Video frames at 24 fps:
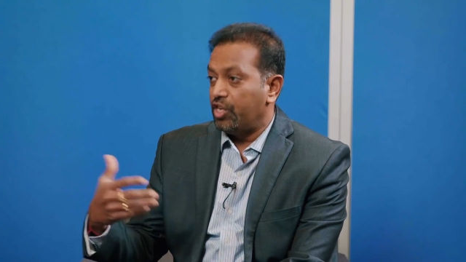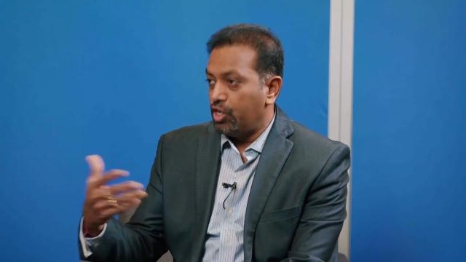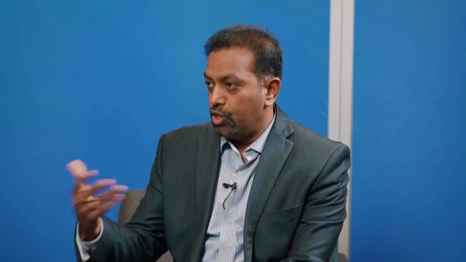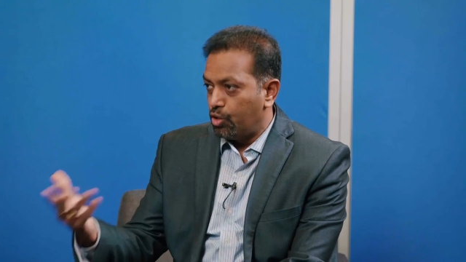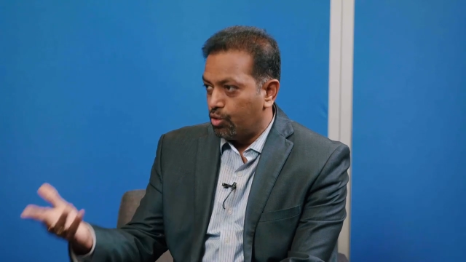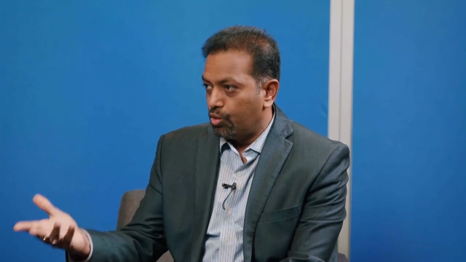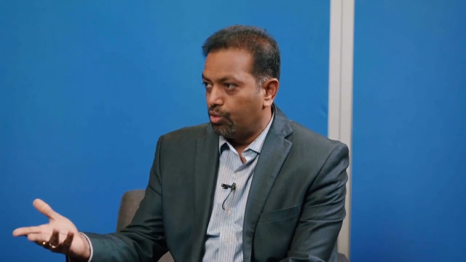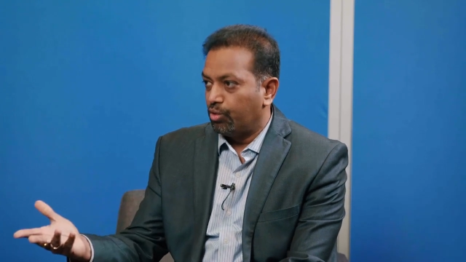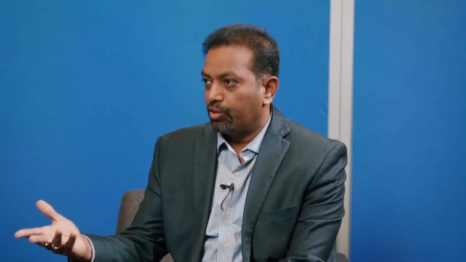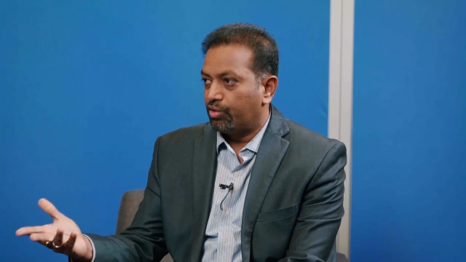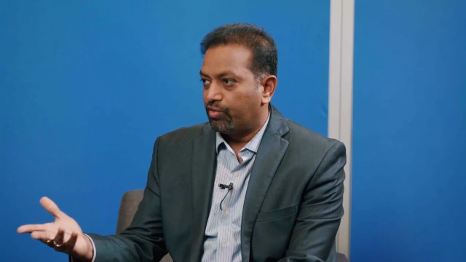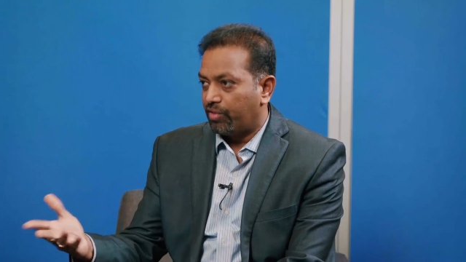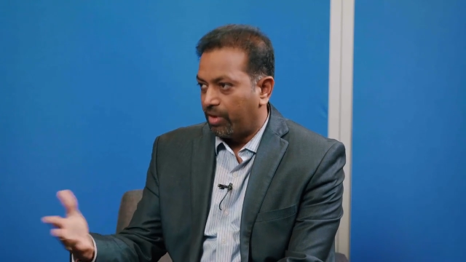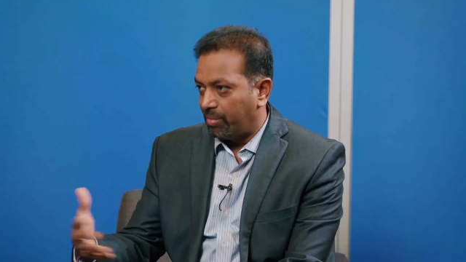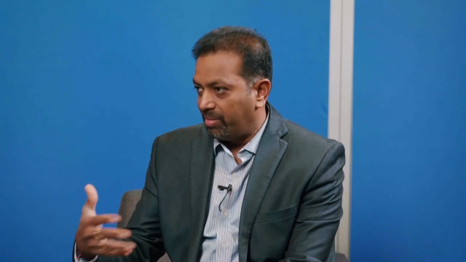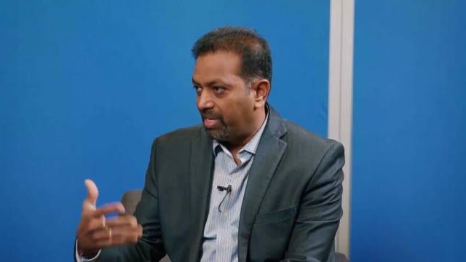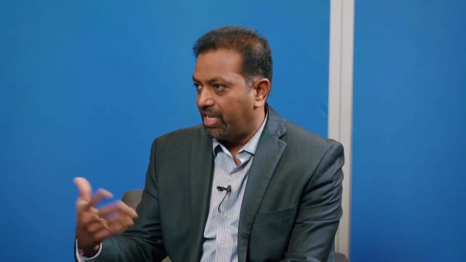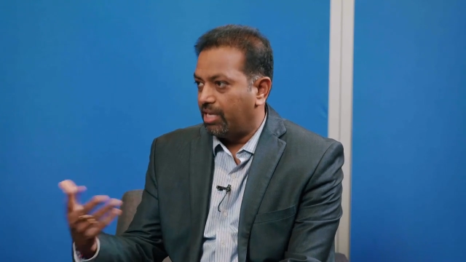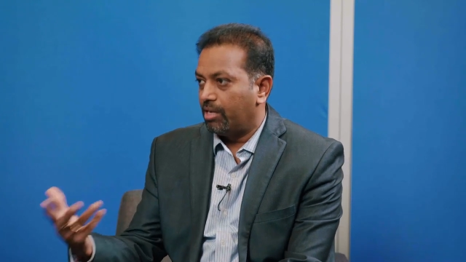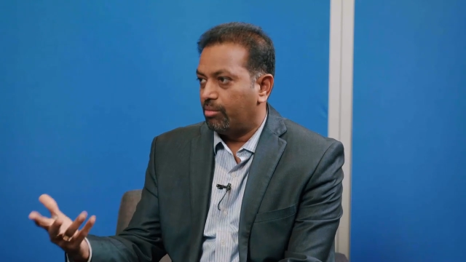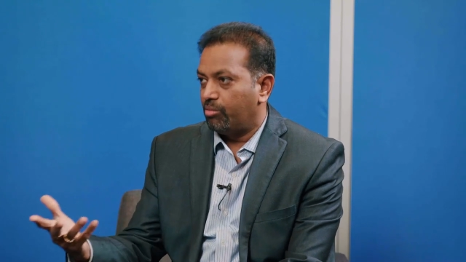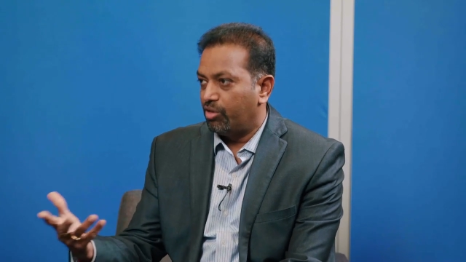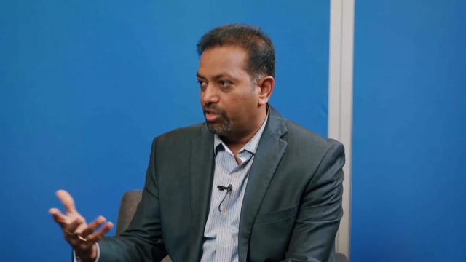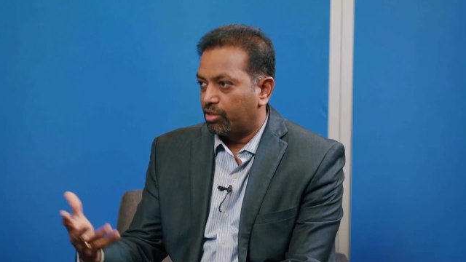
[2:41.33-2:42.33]
use from
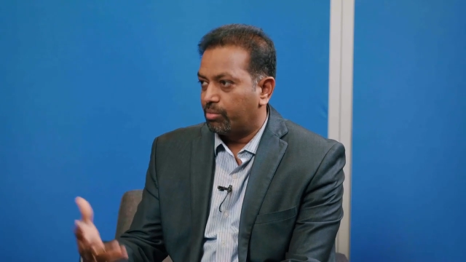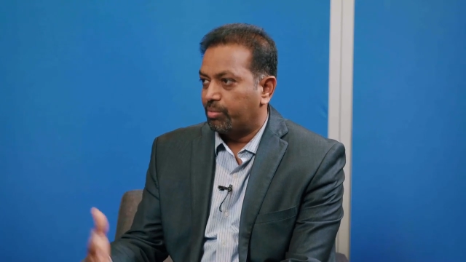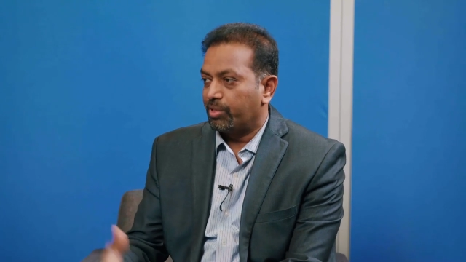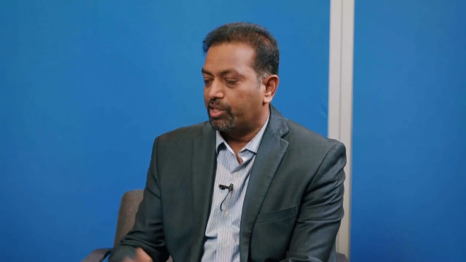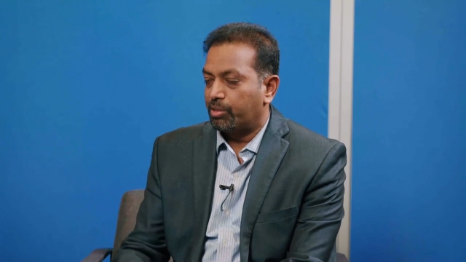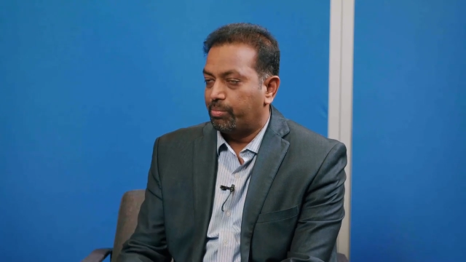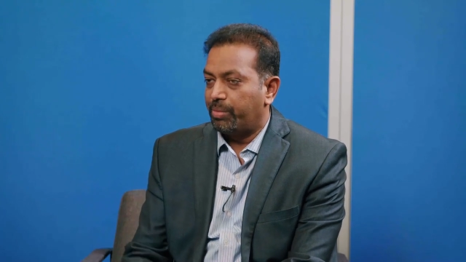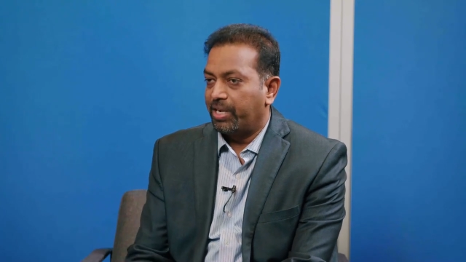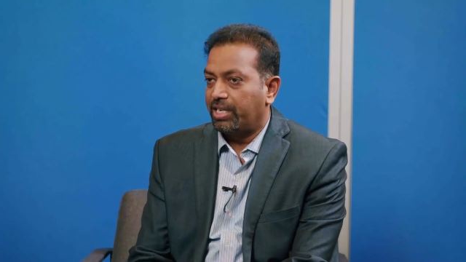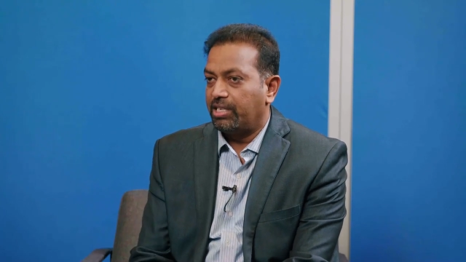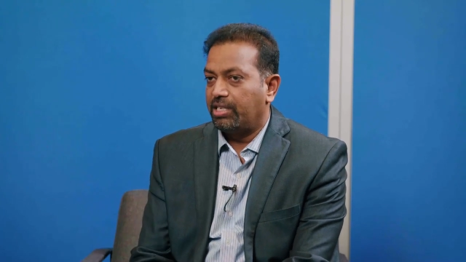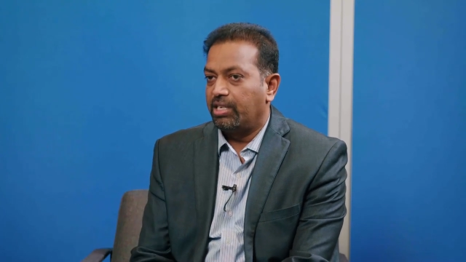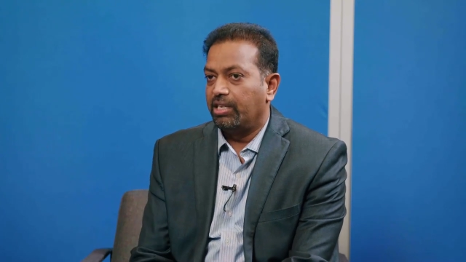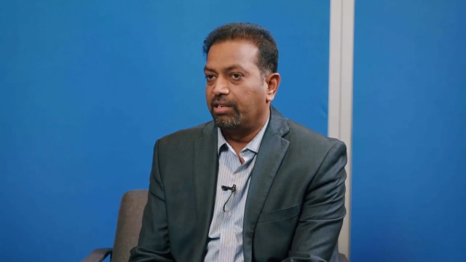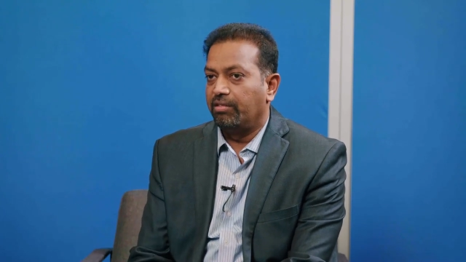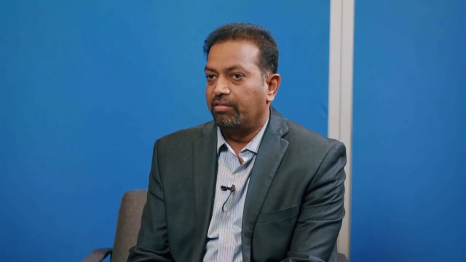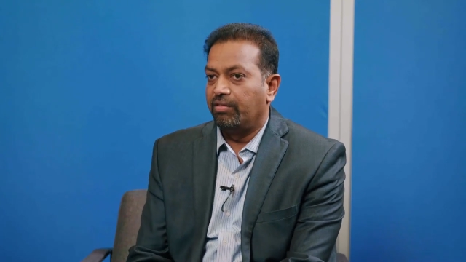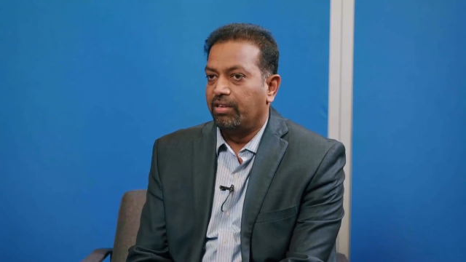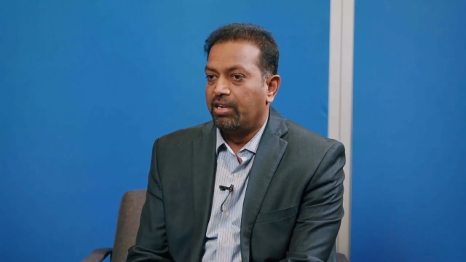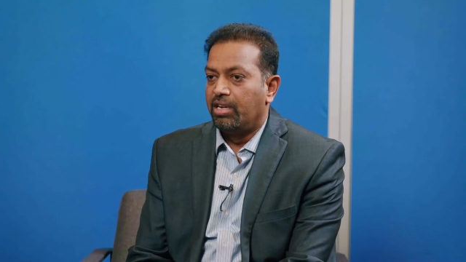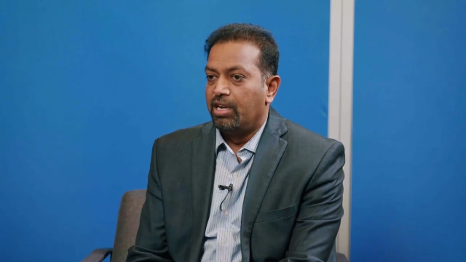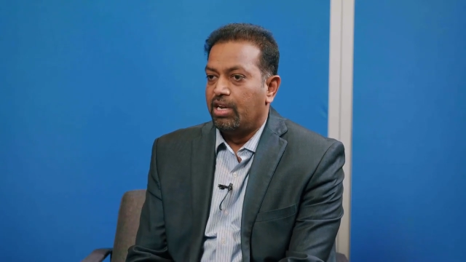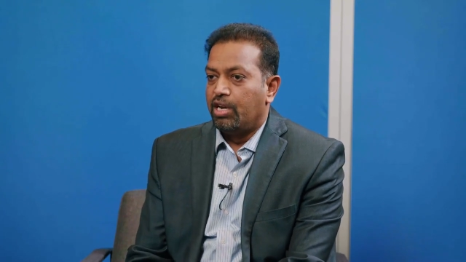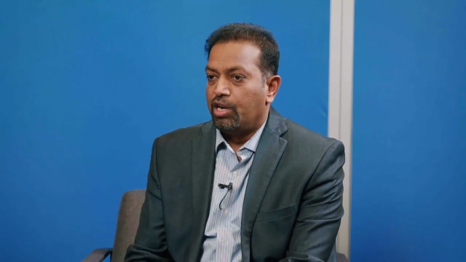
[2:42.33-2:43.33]
AWS perspective